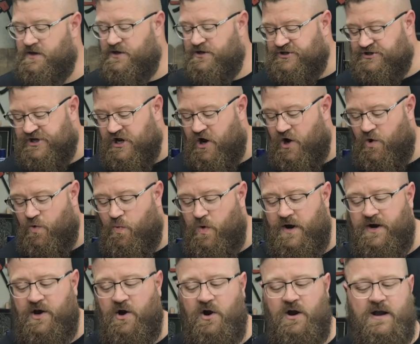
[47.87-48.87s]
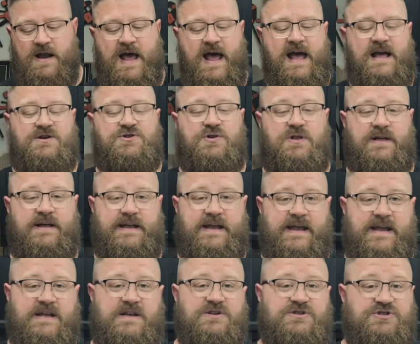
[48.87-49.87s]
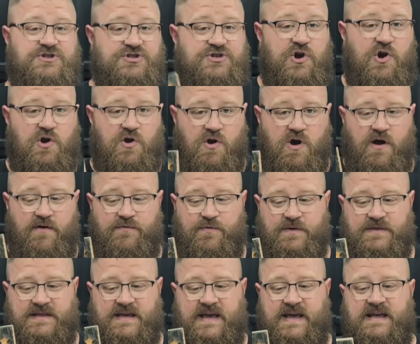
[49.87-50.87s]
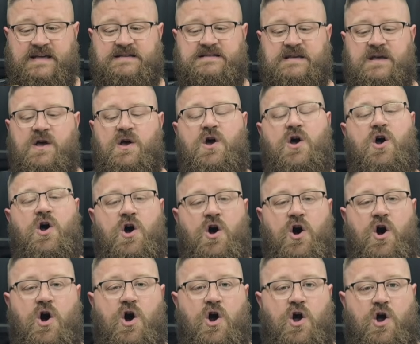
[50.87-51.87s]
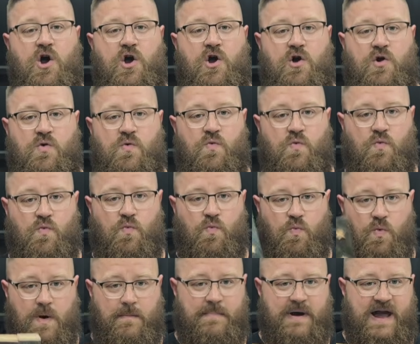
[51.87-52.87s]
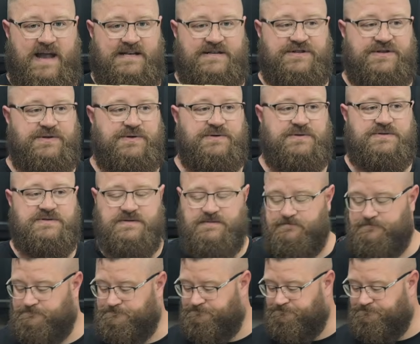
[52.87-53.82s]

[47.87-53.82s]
So what you're going to actually need to start off with these are 1x2s.